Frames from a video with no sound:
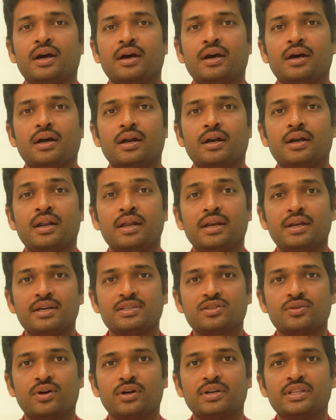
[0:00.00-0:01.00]
and it
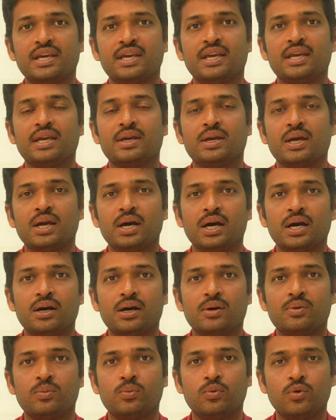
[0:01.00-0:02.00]
has got the
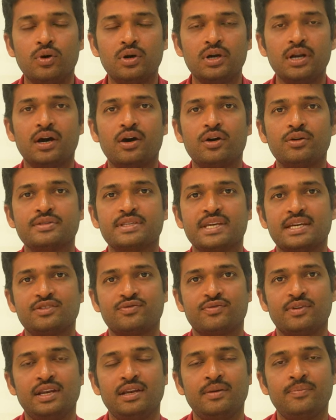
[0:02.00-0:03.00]
old house
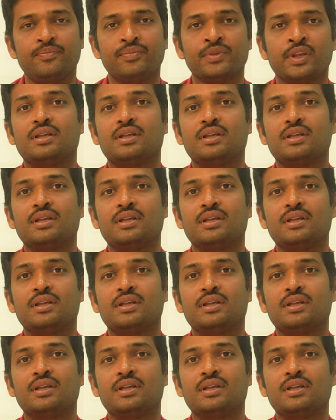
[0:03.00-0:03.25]
as well.